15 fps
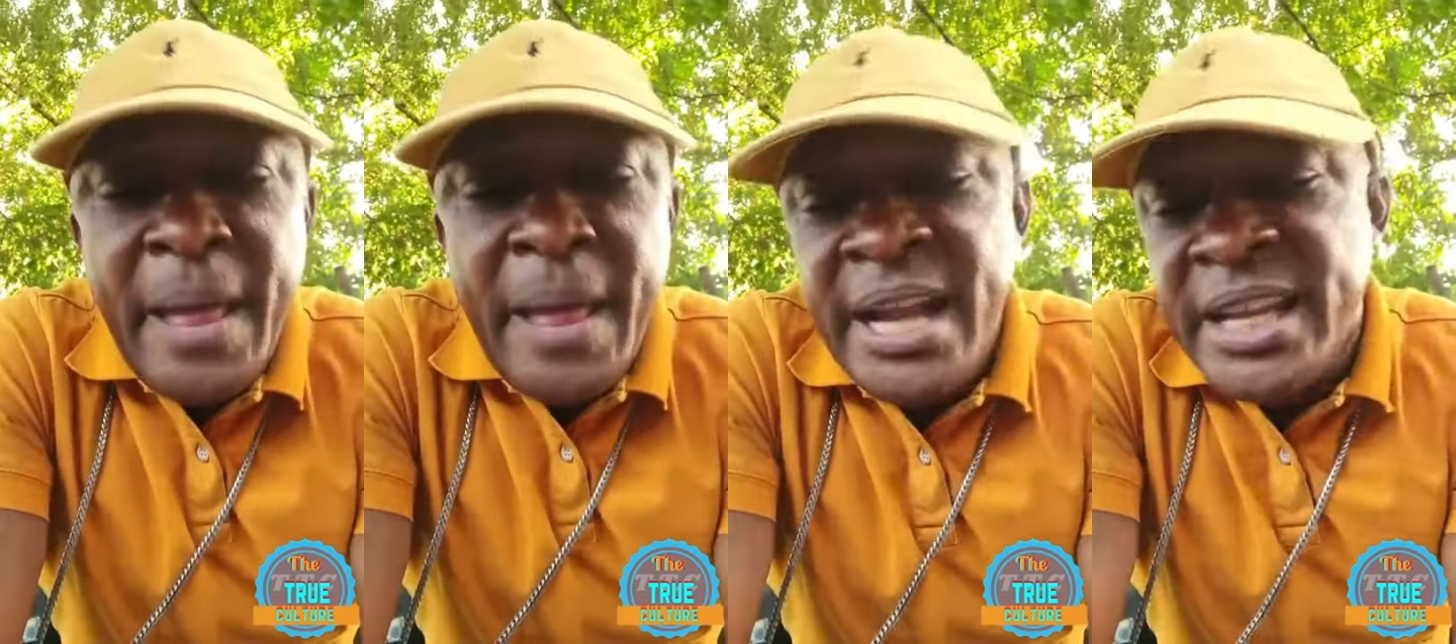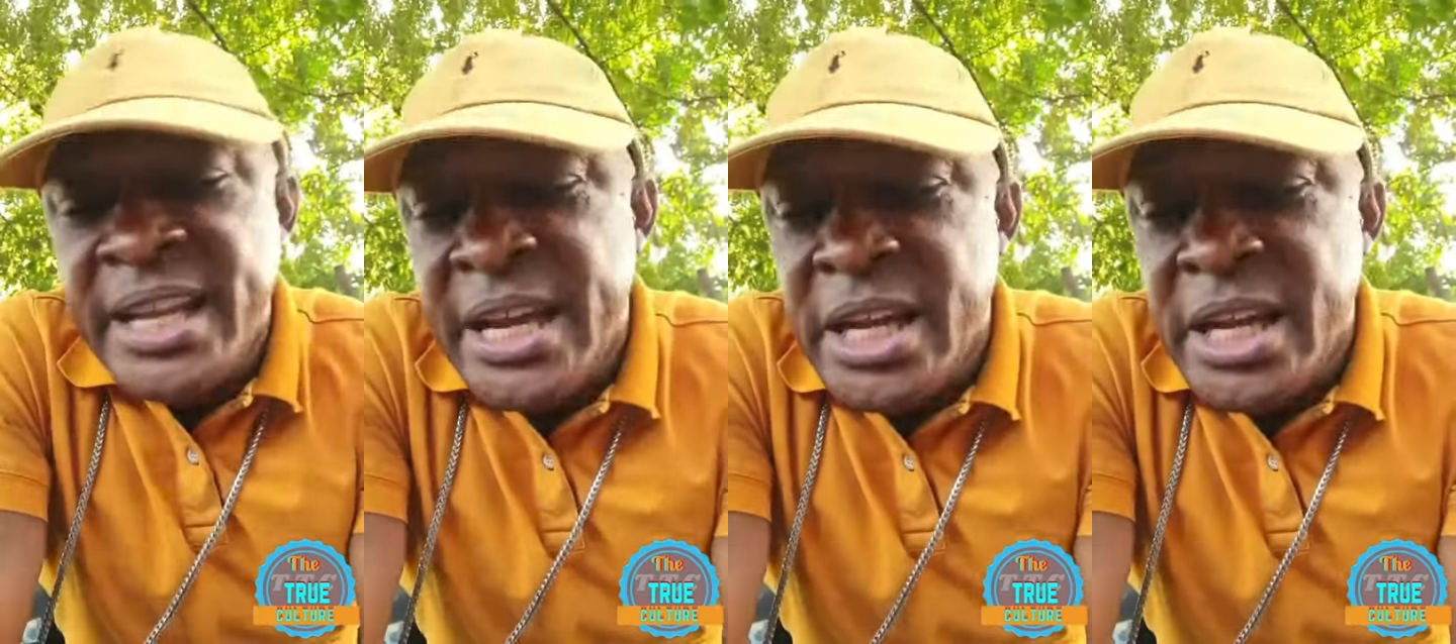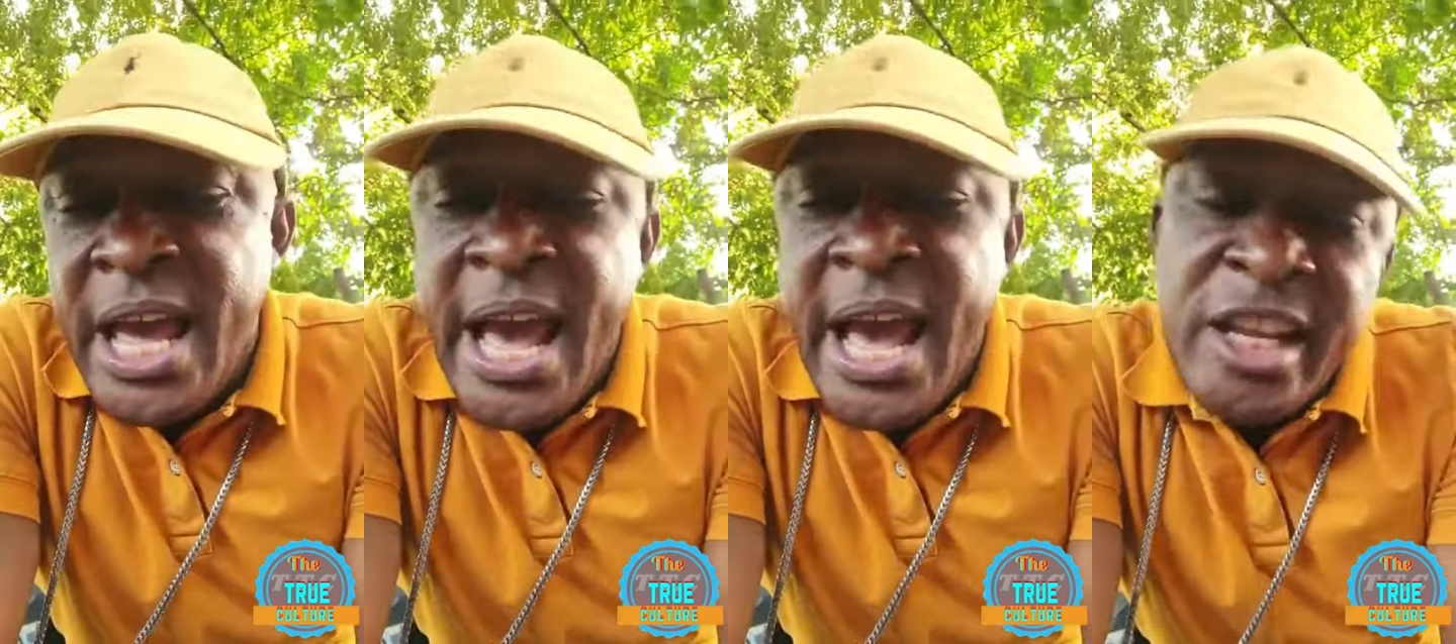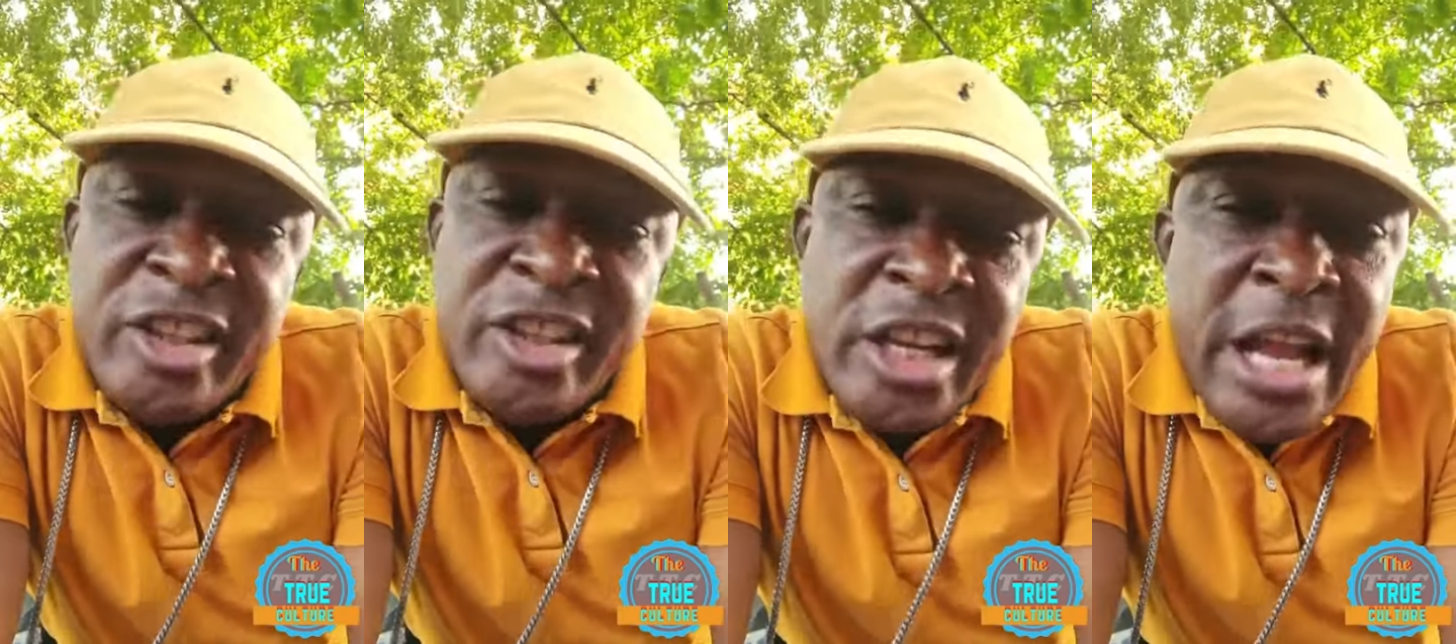And then
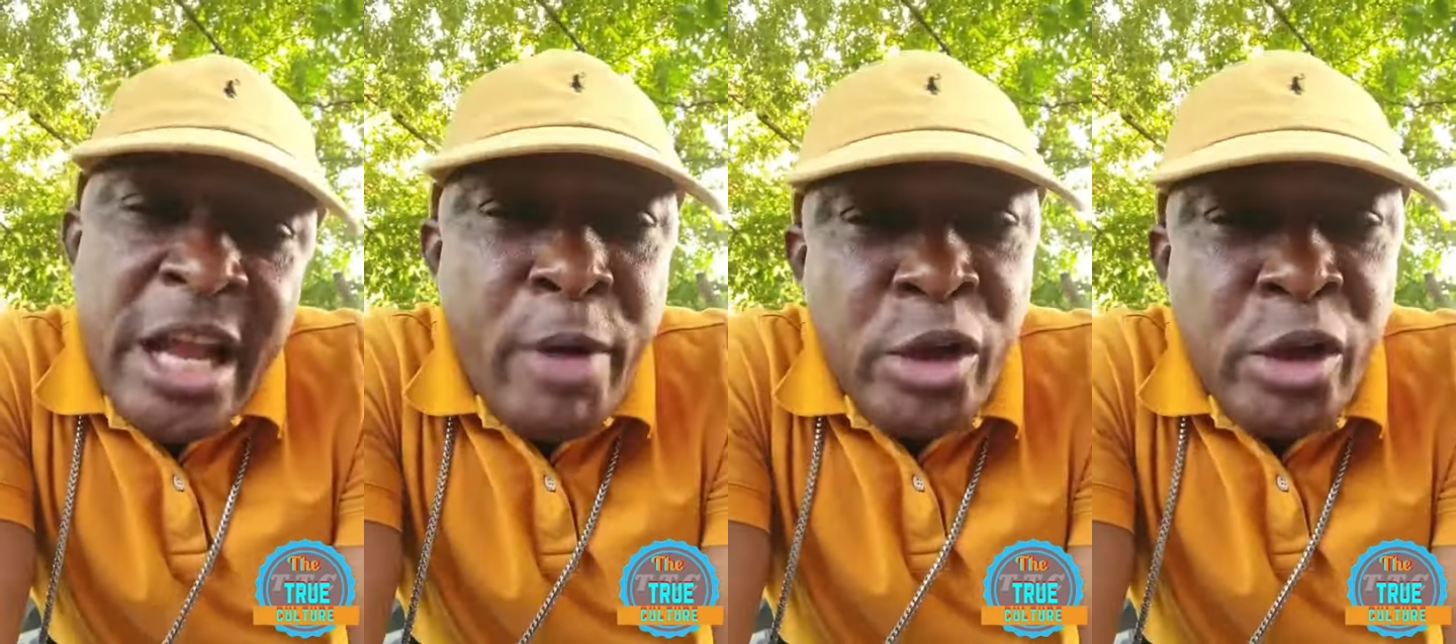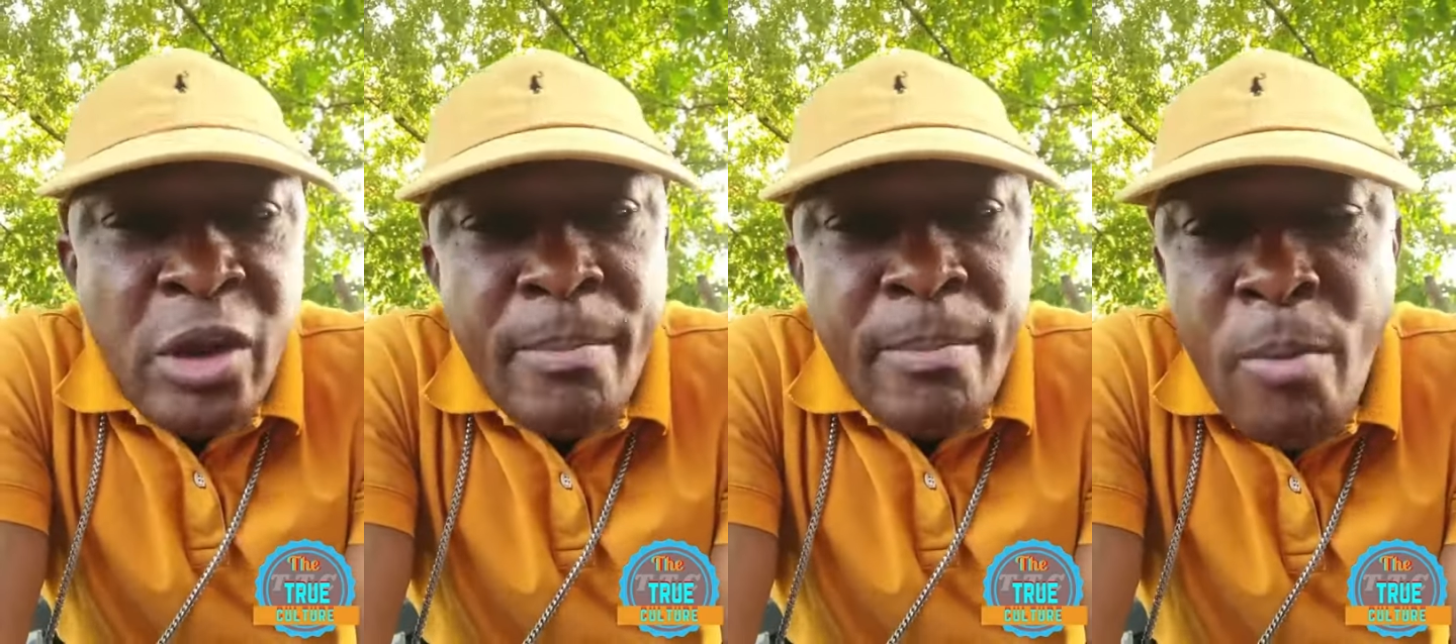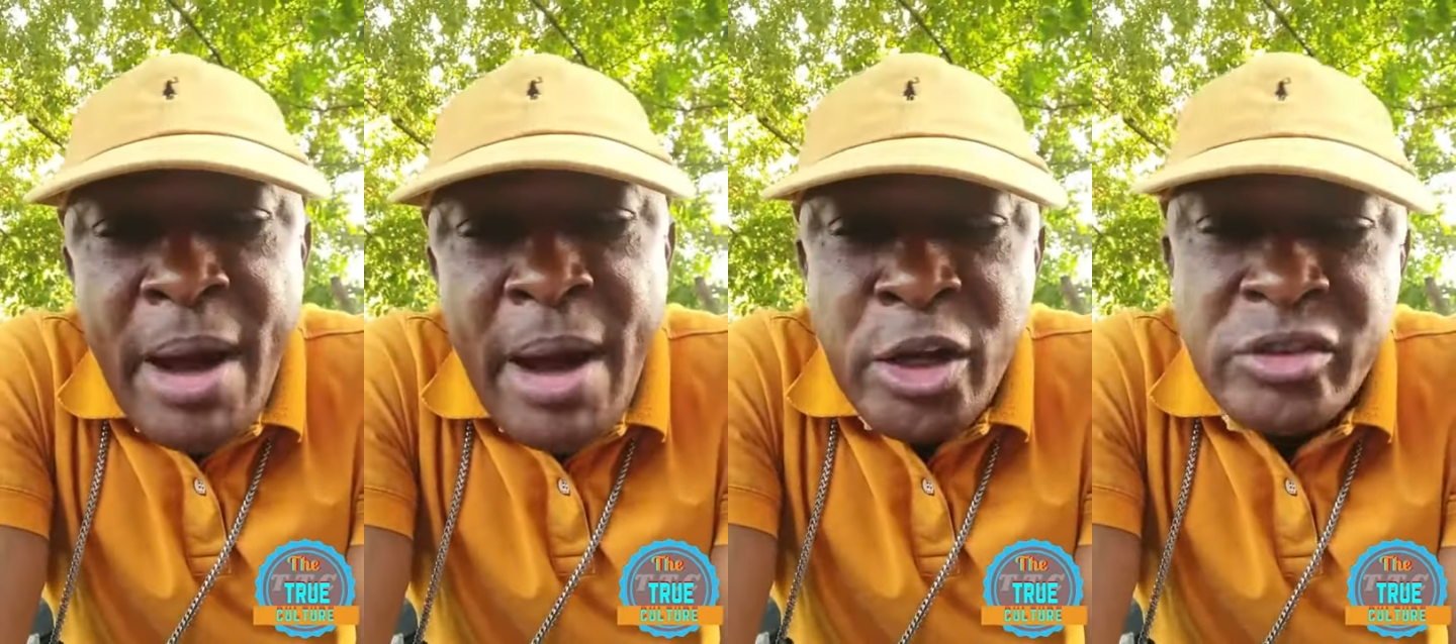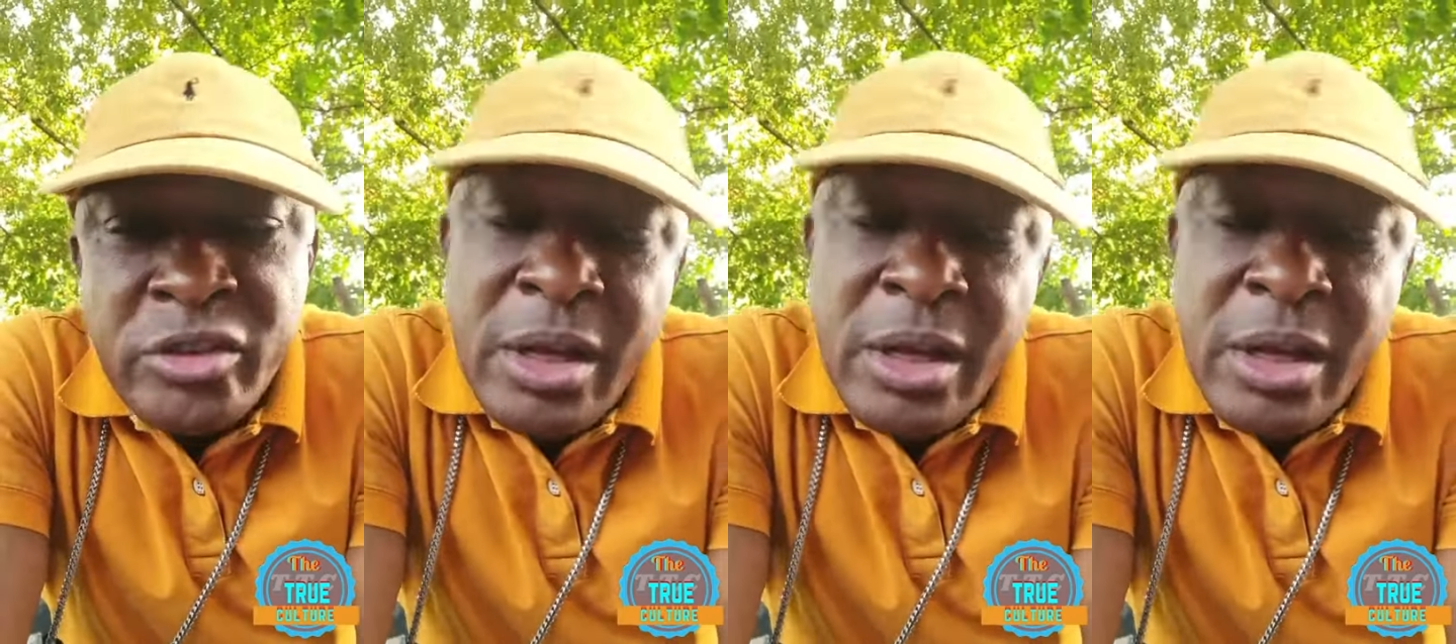anything them go so boom and us.